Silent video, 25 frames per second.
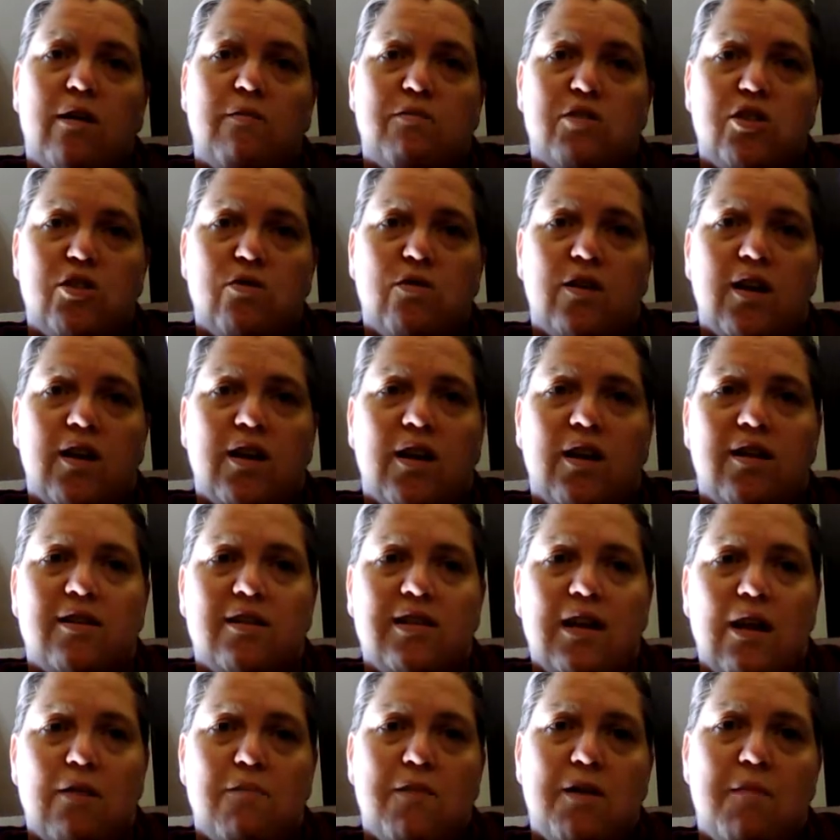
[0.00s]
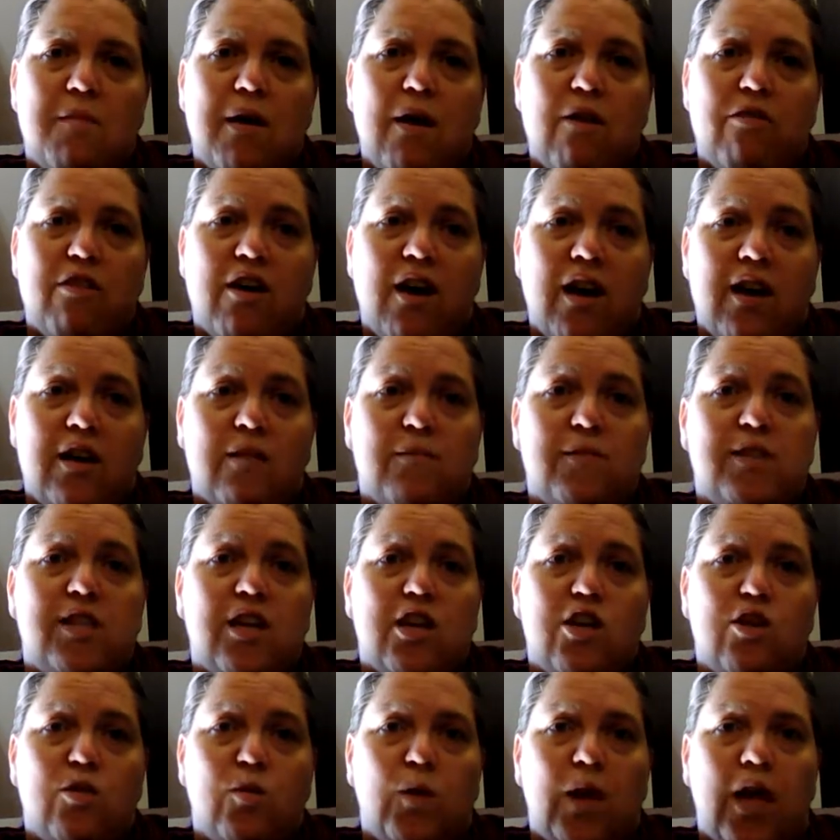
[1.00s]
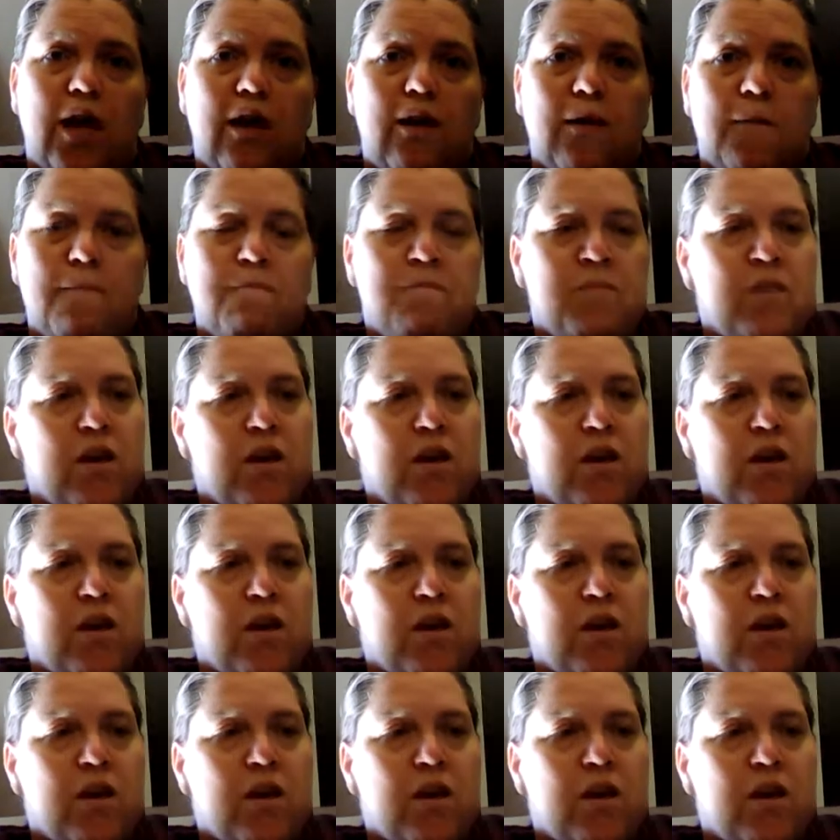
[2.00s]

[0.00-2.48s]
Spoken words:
I'm doing and tell me about the items that you like.